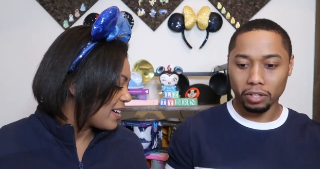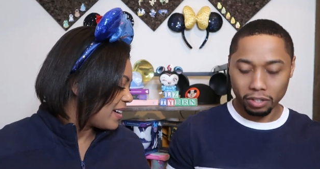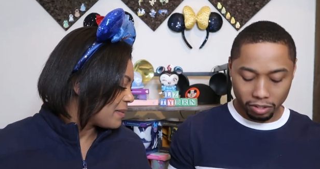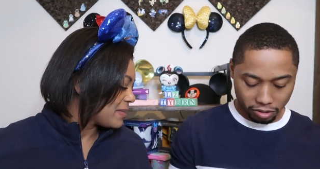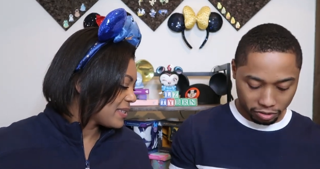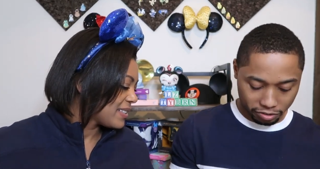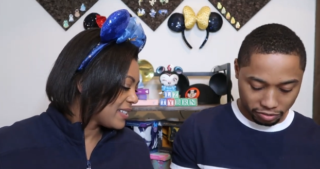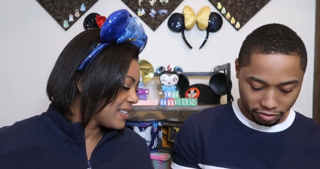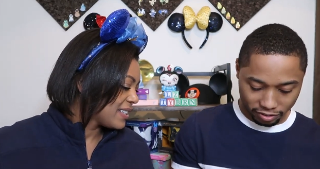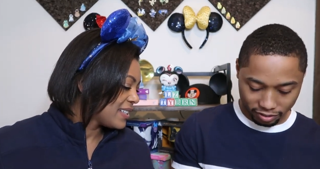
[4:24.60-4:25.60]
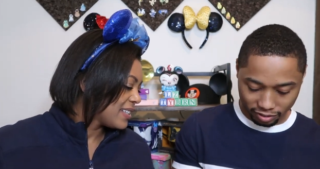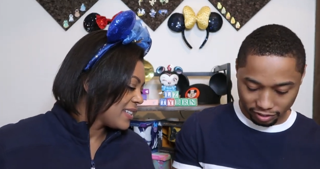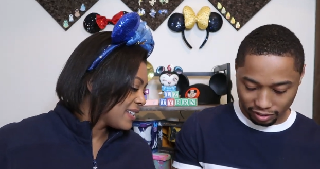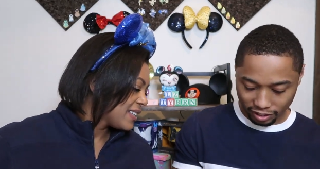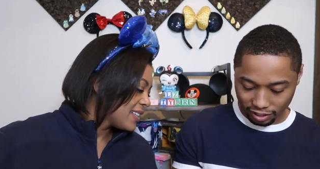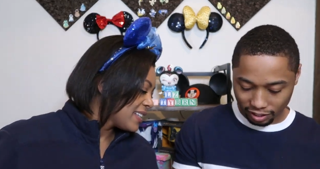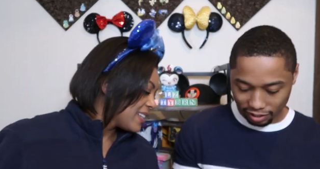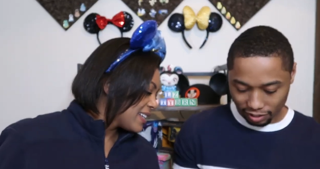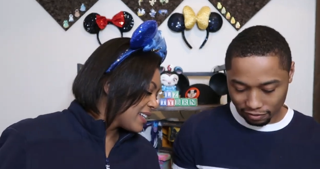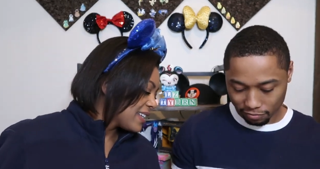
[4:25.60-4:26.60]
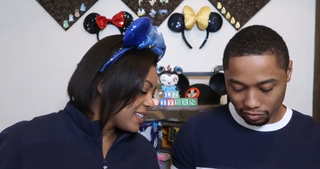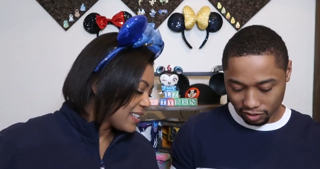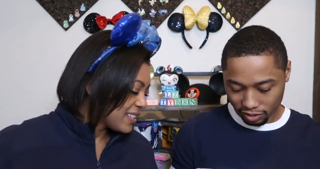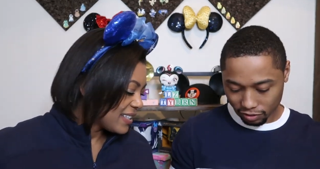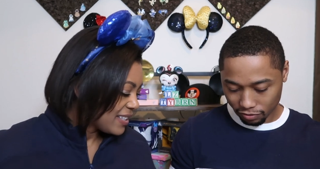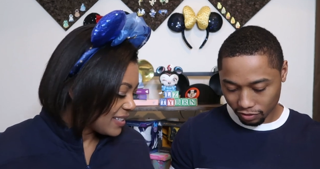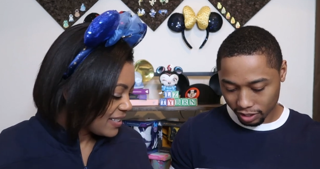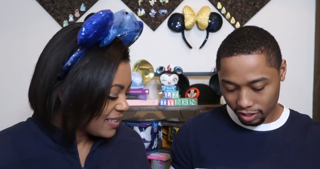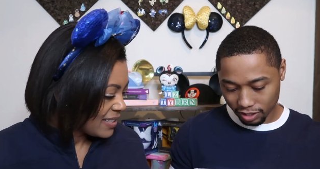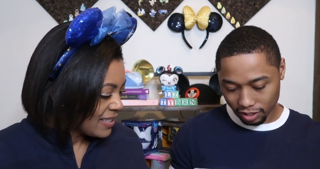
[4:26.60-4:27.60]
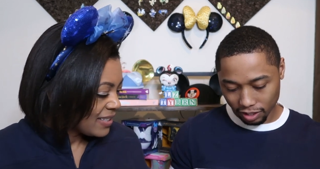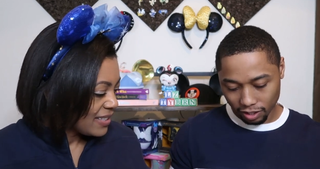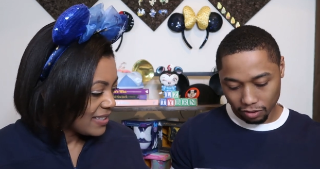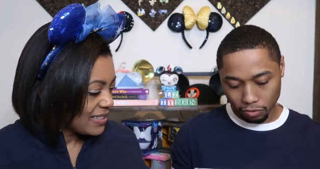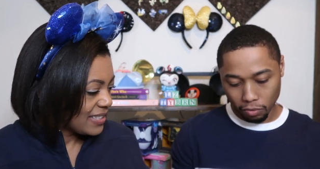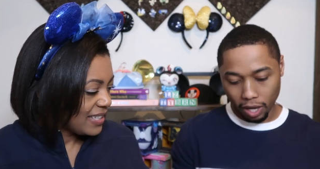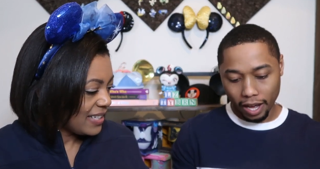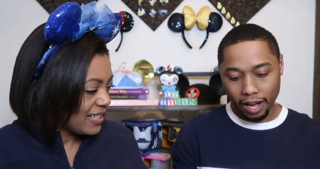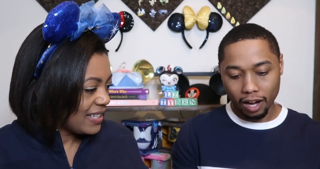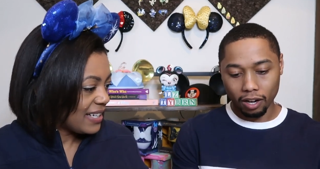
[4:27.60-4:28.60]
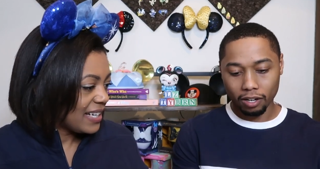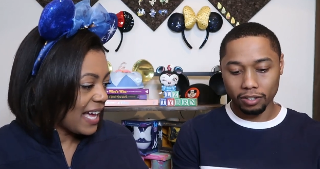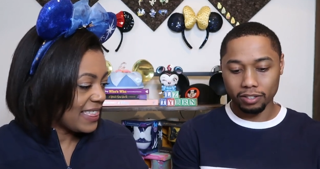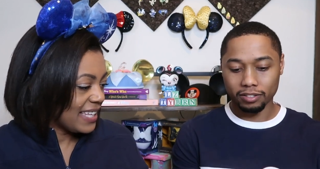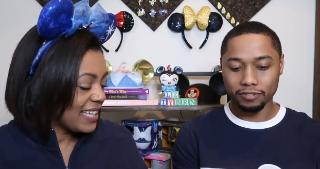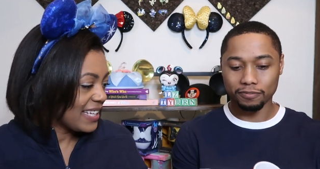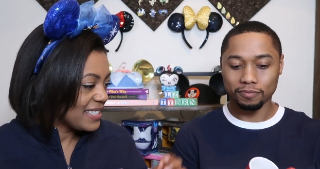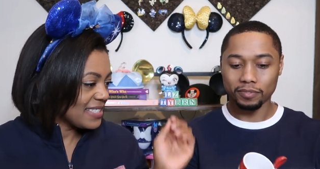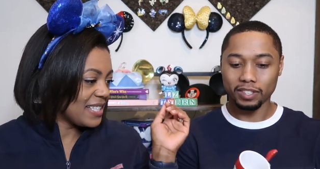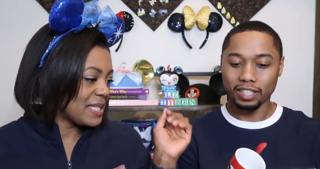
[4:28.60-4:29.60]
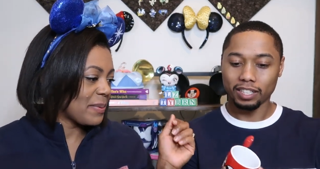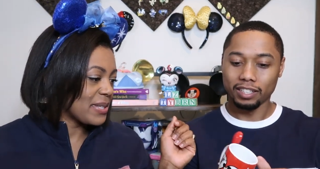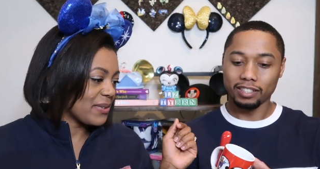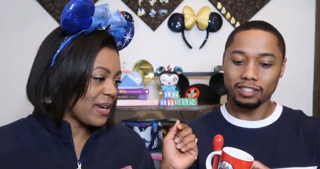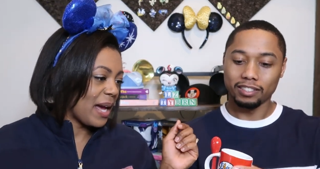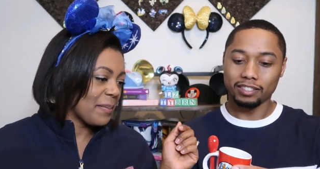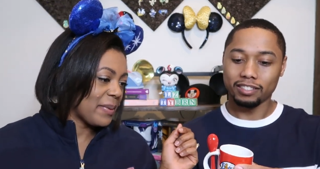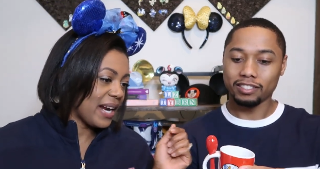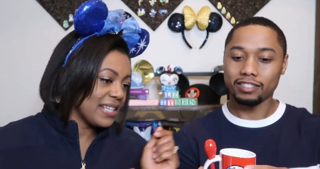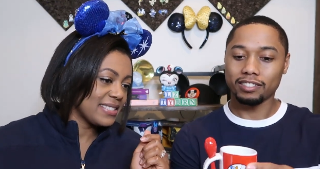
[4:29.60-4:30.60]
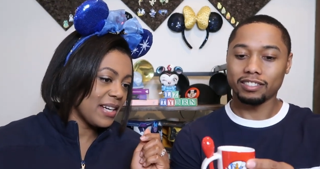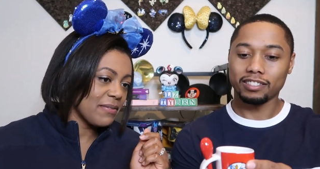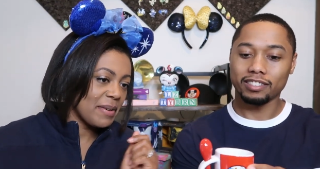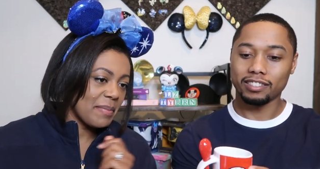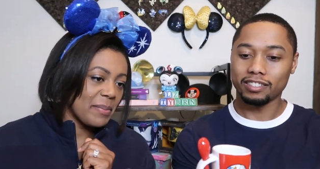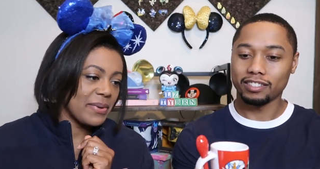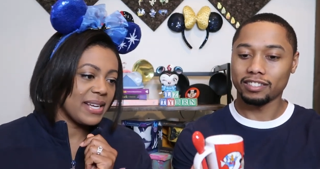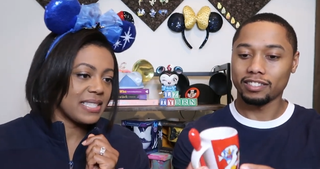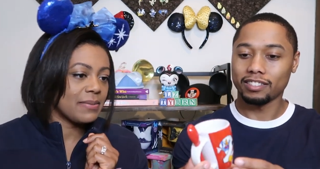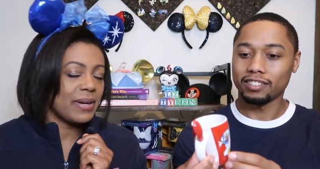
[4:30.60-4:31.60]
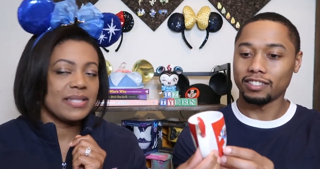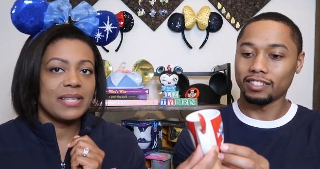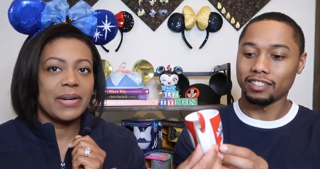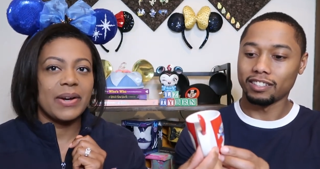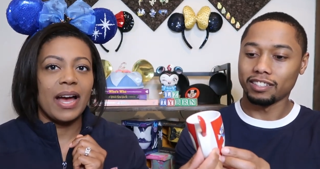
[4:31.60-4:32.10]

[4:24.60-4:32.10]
Speaker 1: cup. Oh. Little fuzzies in there.
Speaker 2: Yeah, wow. I think it is an espresso cup, but I don't remember espresso